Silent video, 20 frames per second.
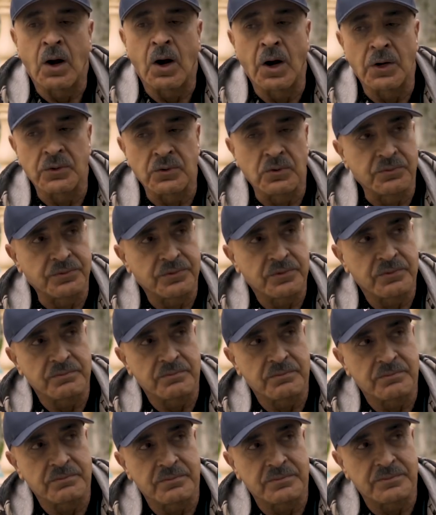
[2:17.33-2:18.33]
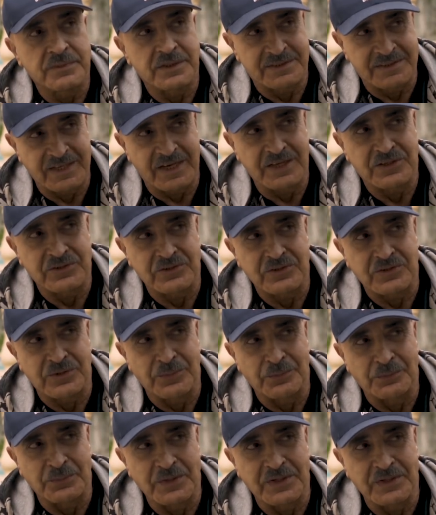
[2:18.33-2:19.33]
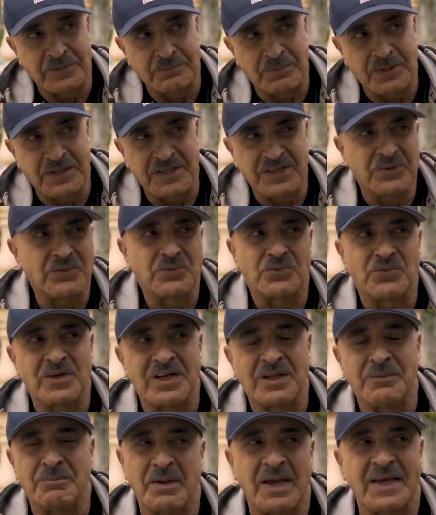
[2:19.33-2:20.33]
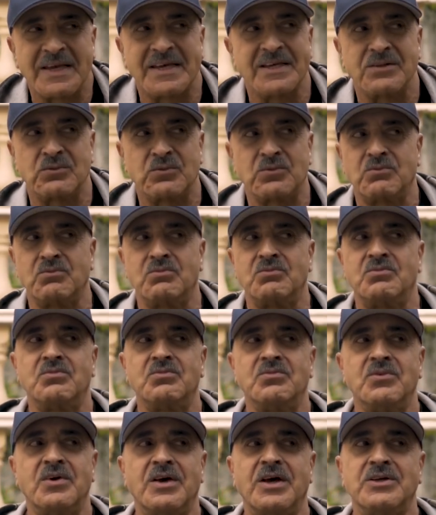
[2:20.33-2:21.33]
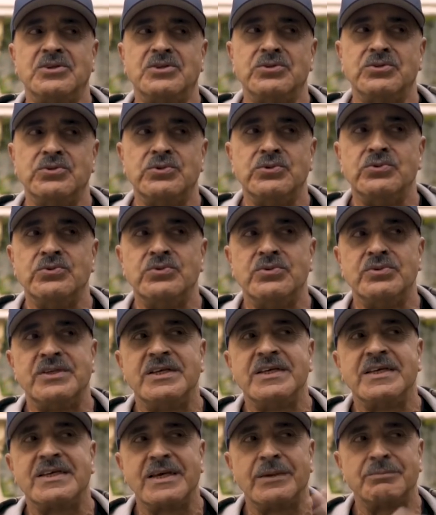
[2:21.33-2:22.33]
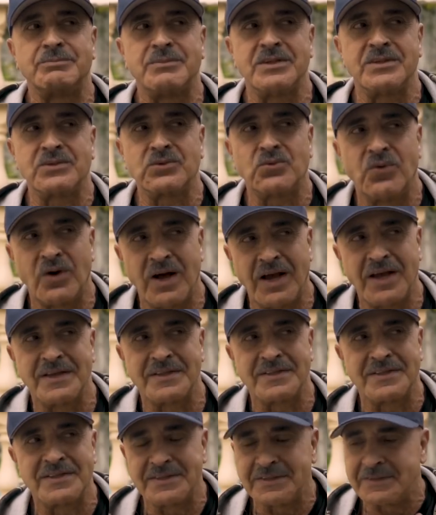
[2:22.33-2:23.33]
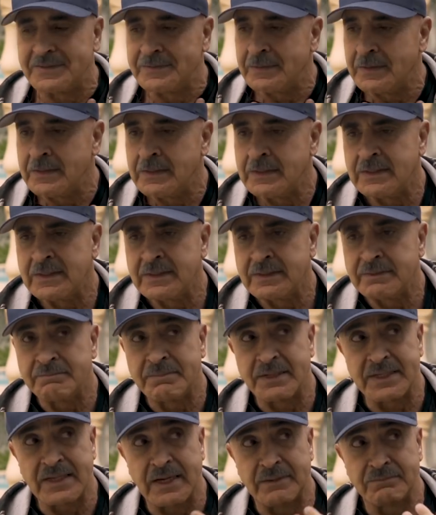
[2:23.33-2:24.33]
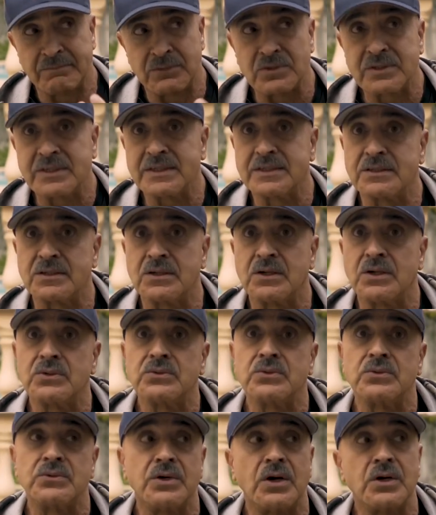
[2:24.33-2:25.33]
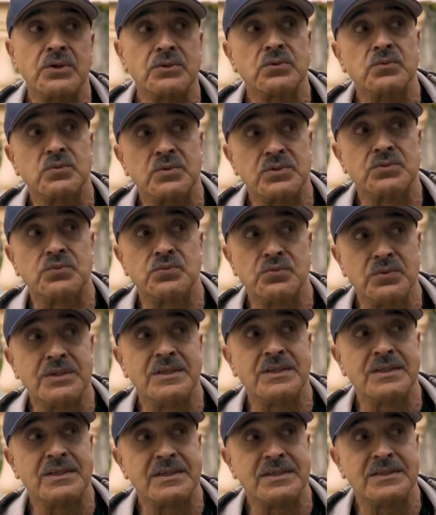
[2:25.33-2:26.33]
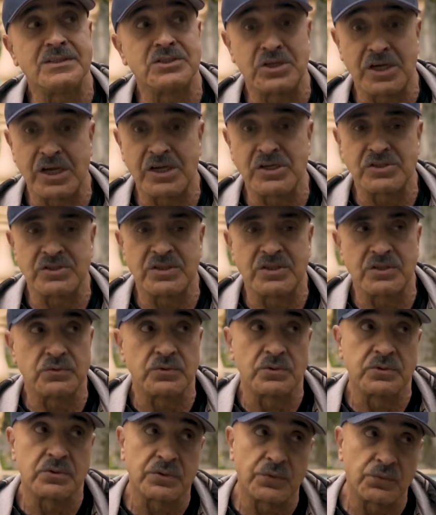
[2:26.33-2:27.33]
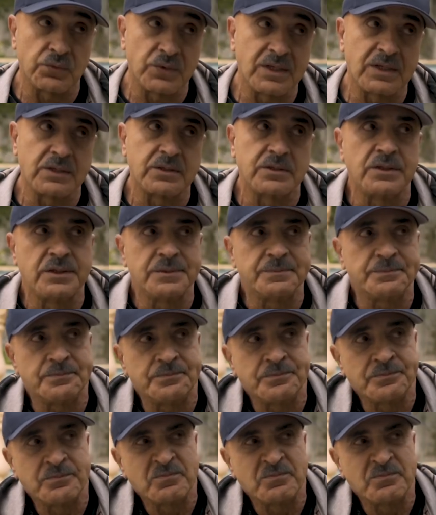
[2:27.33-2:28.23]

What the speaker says: Arnold decided to compete, but he didn't really make it as a news. He kept it quietly. But I'm looking at Arnold. Arnold was really changing. He was looking really good.